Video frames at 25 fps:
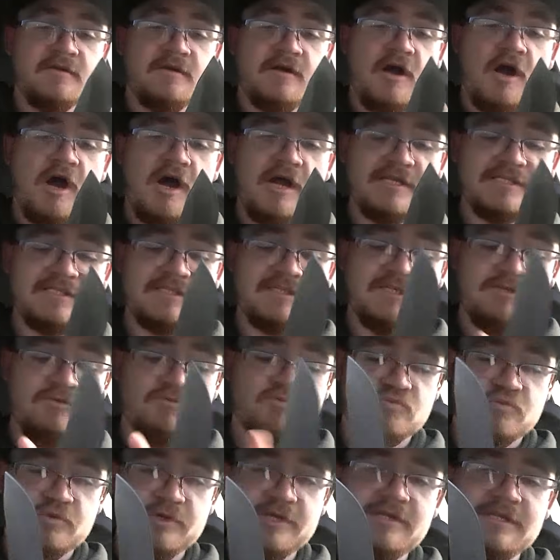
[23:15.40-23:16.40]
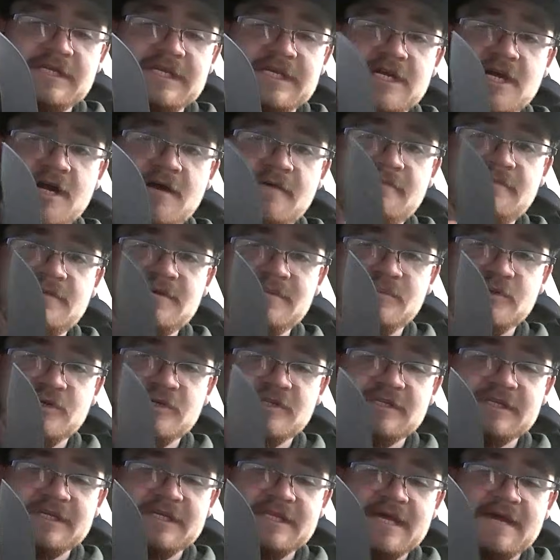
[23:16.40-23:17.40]
Honestly, really
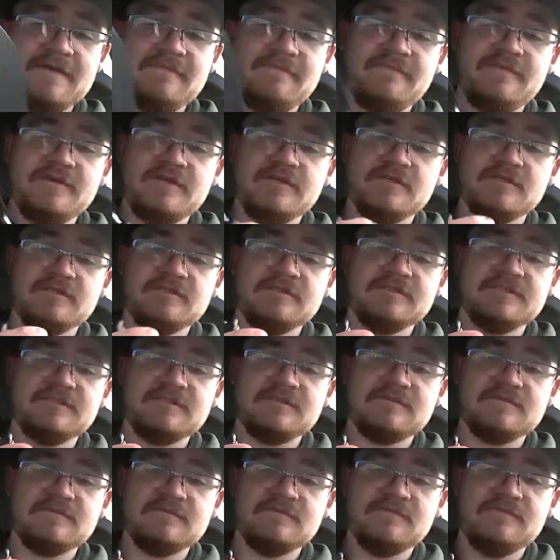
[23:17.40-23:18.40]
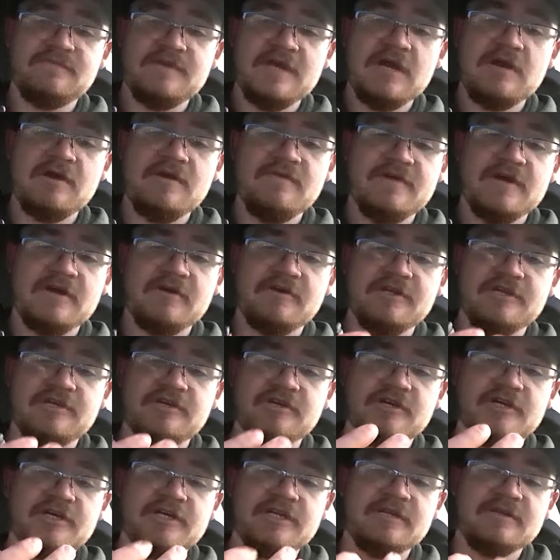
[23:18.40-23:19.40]
comfortable. That feels very, very
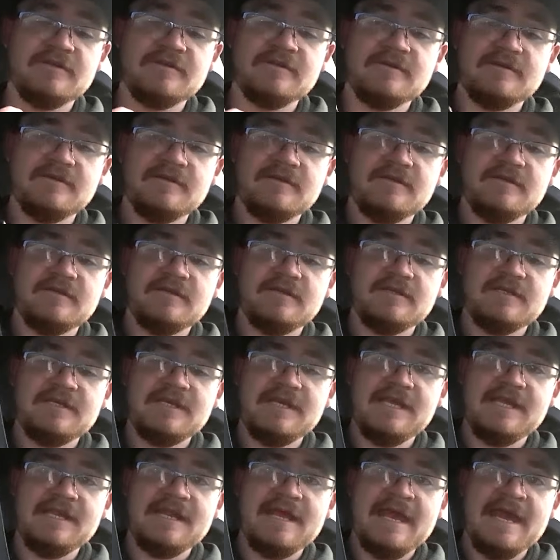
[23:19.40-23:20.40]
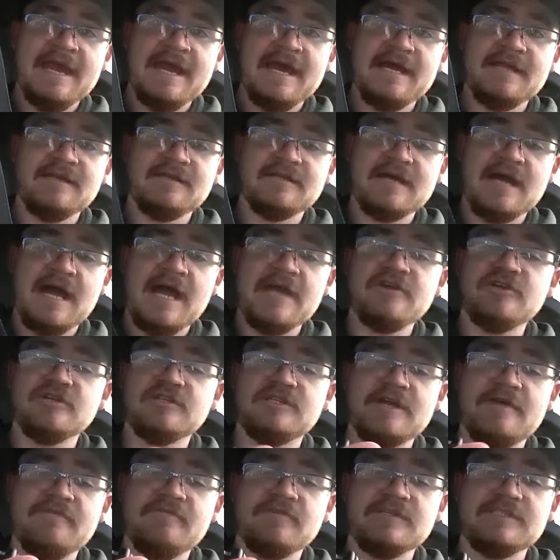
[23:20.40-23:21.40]
good in hand. I could
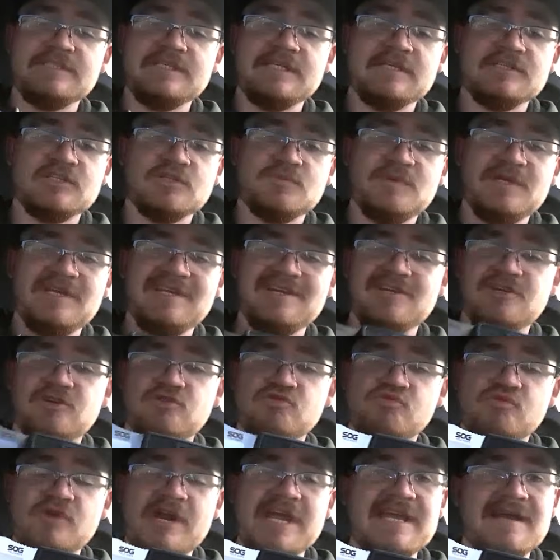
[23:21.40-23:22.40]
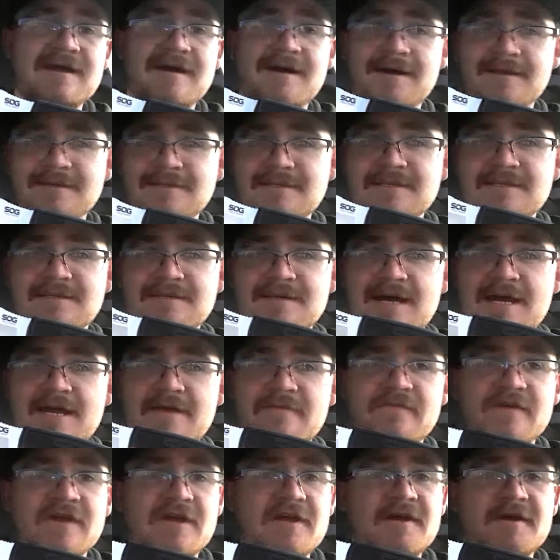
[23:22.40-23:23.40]
definitely see this as being a great hunting
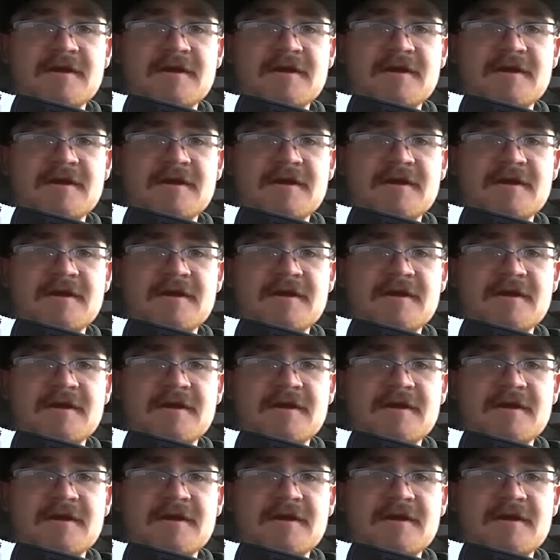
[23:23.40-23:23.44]
knife.